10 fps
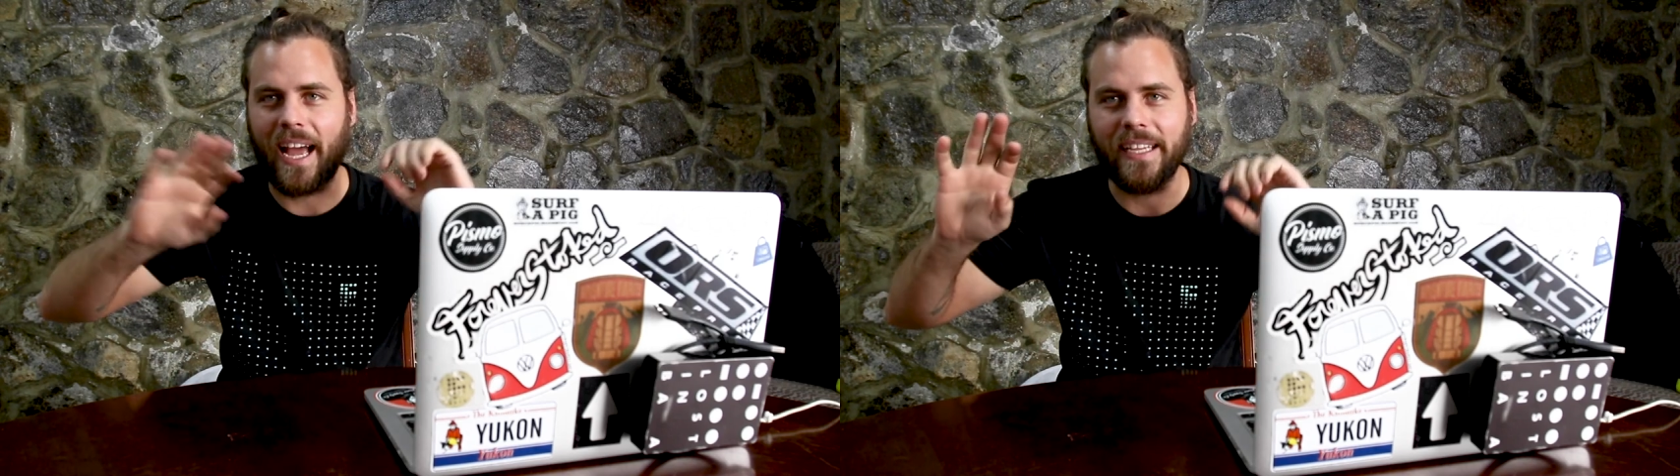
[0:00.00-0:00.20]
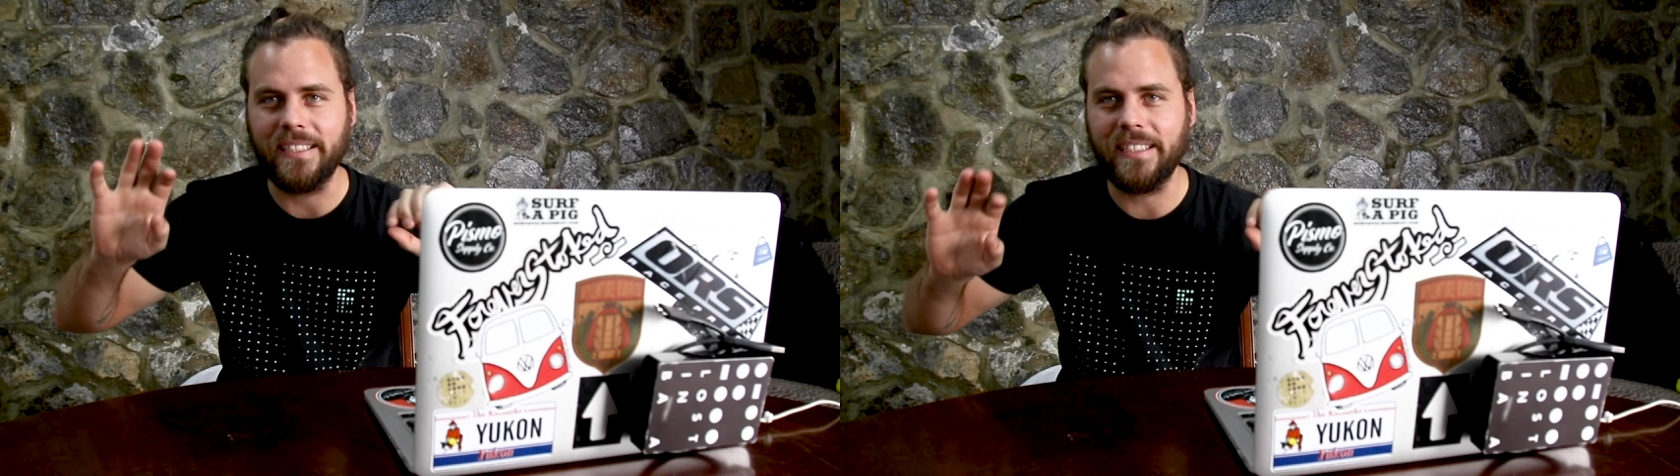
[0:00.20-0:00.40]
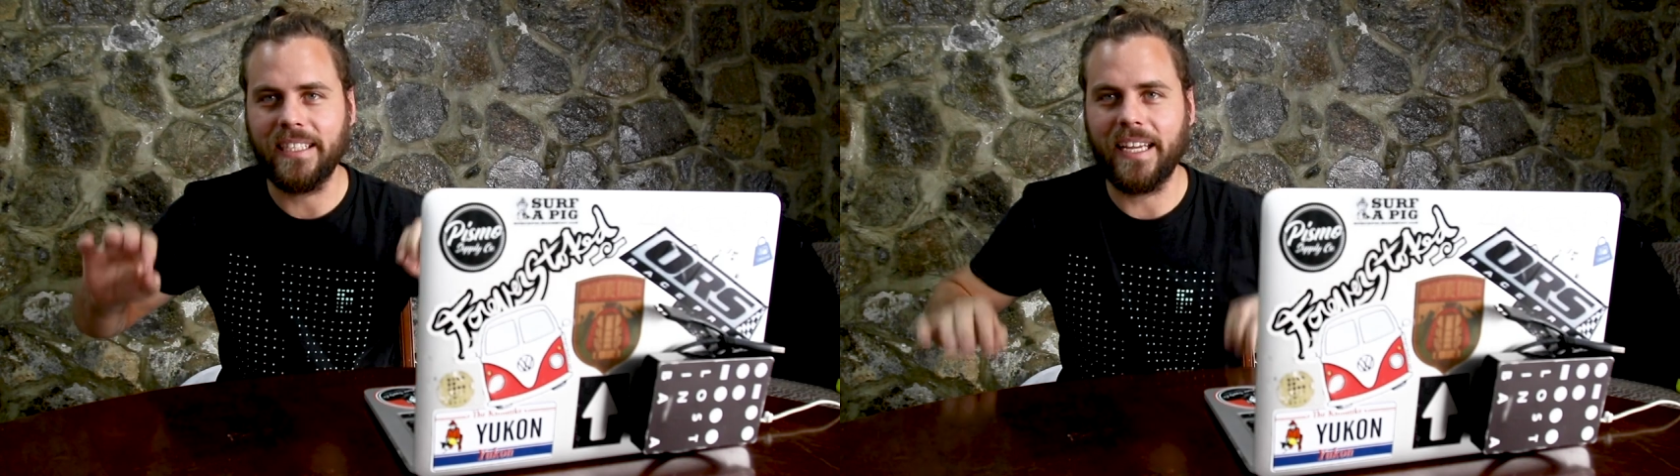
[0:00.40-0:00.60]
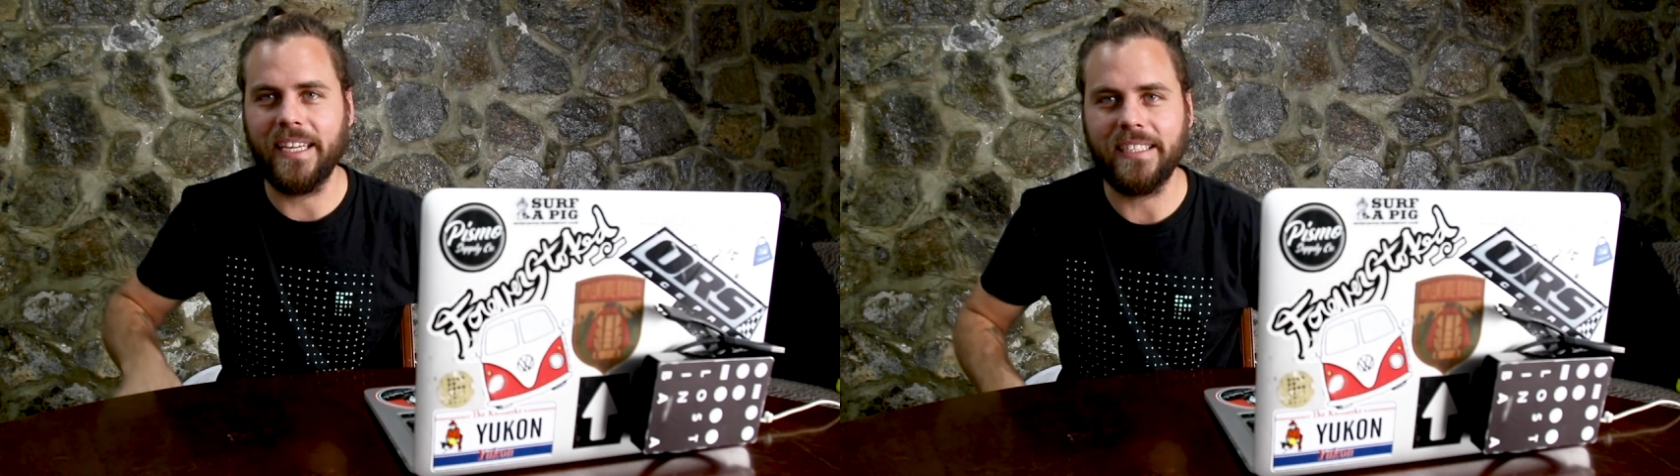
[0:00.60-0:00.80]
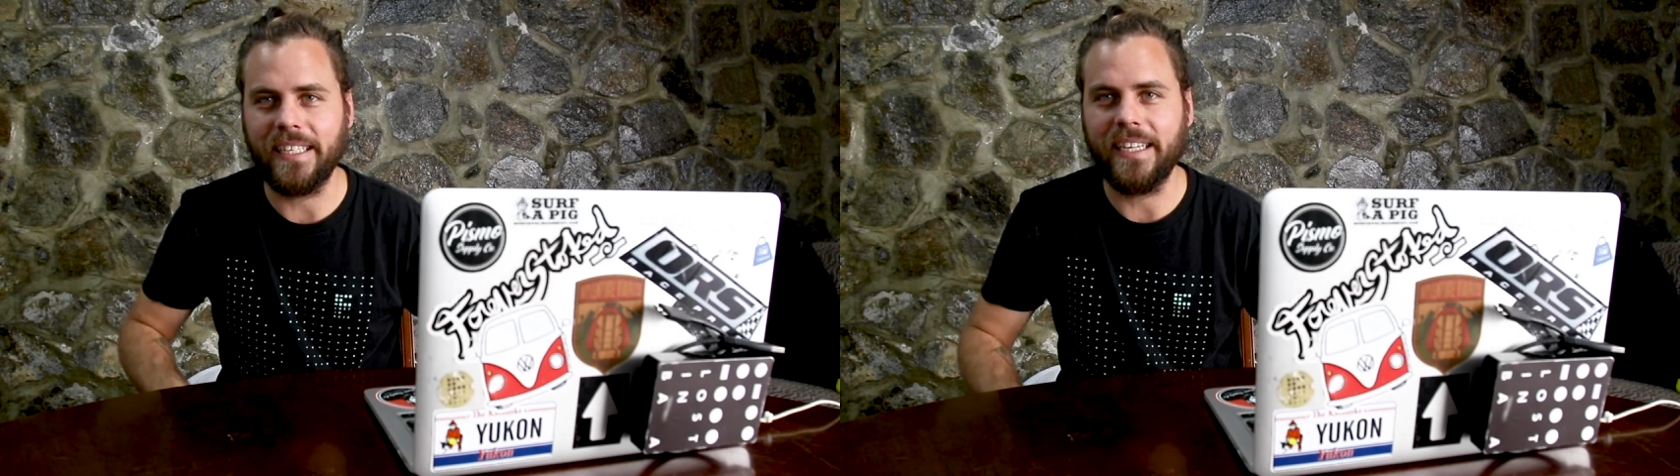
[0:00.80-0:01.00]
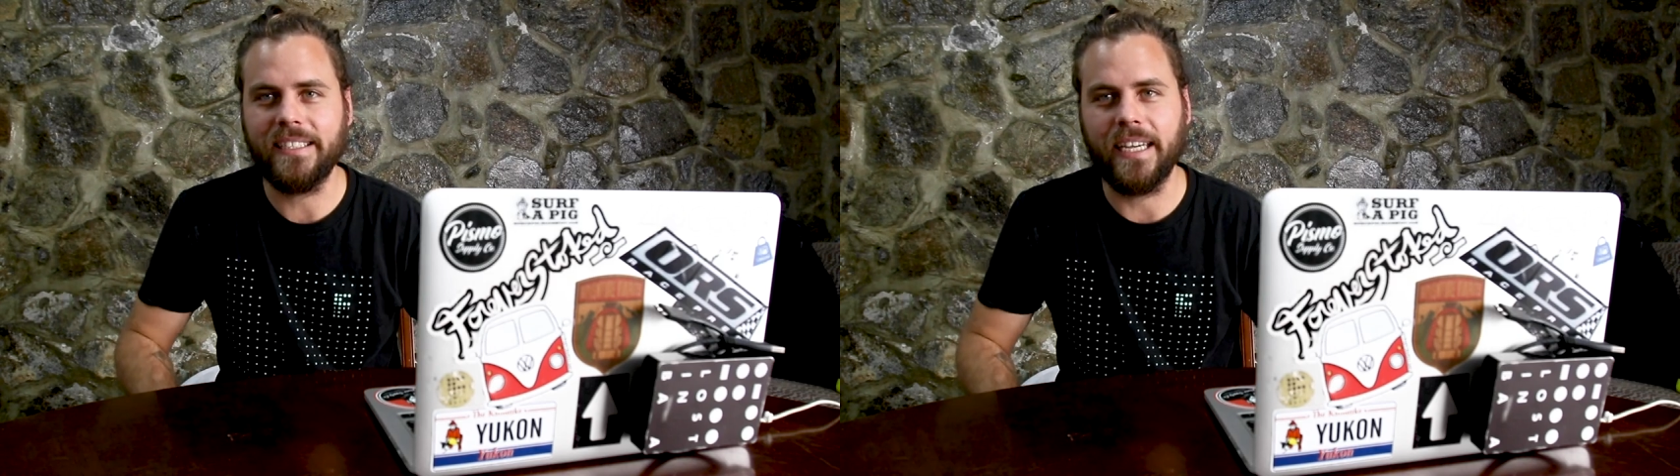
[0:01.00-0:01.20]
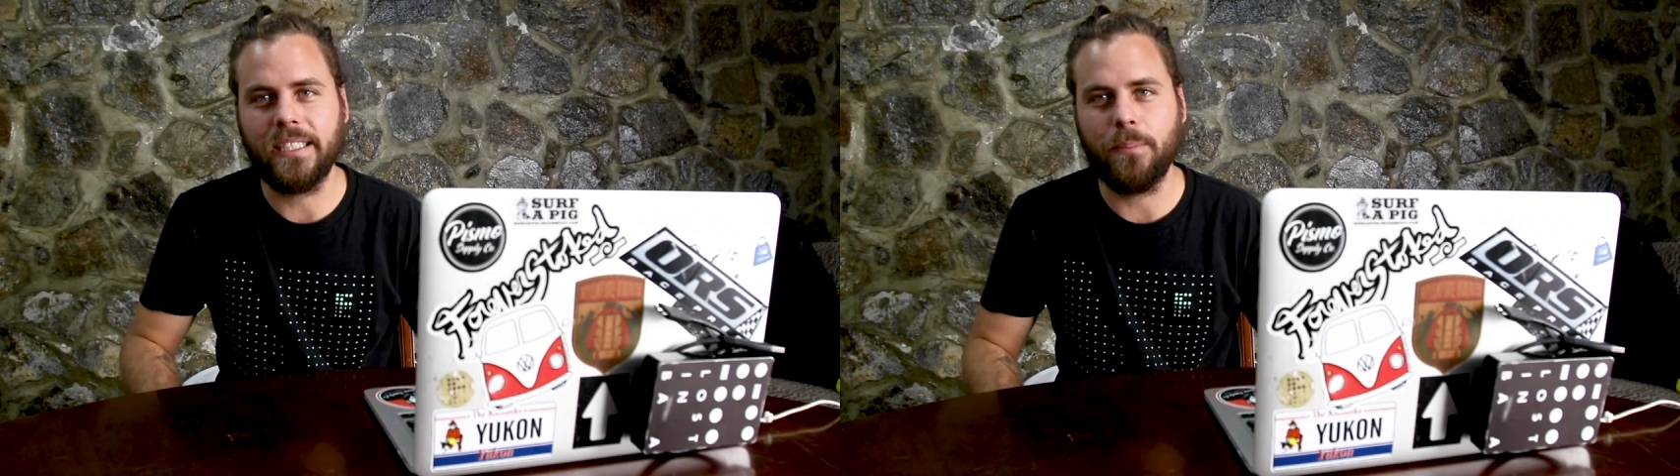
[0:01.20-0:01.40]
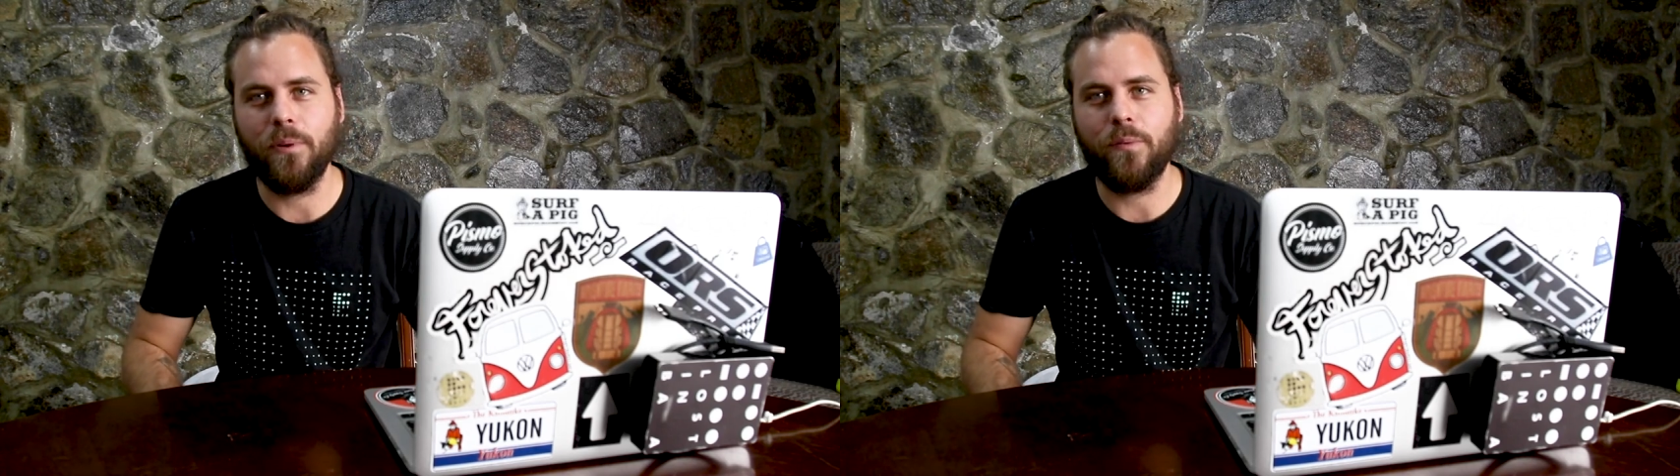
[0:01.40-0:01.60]
as easily
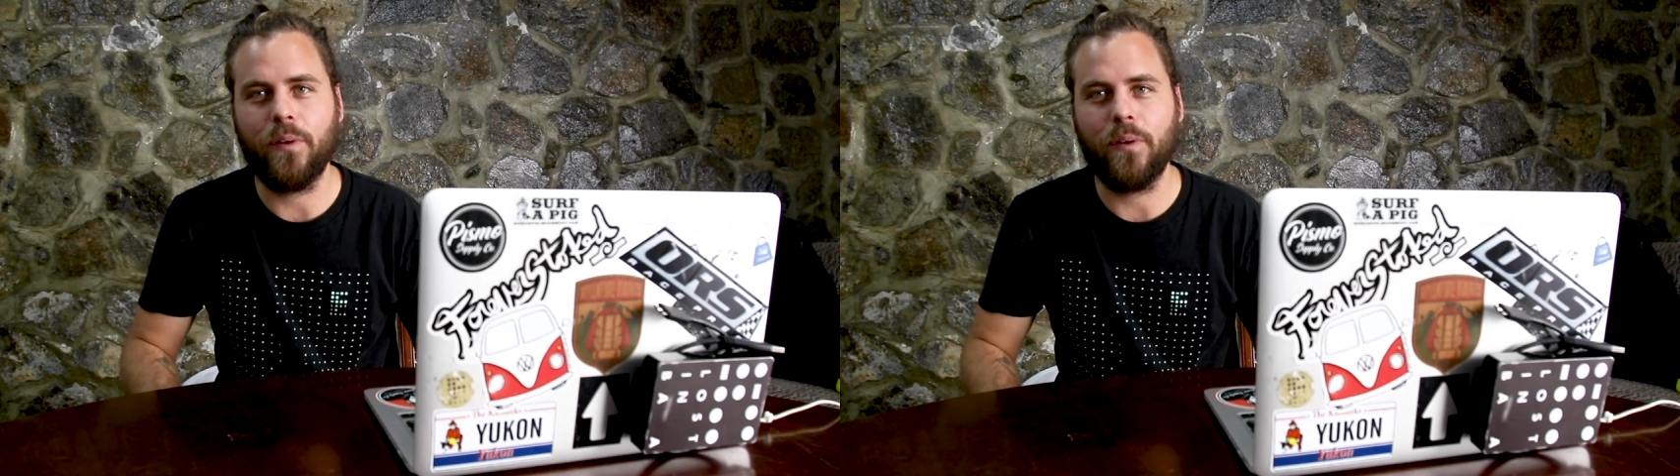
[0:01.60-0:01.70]
accessible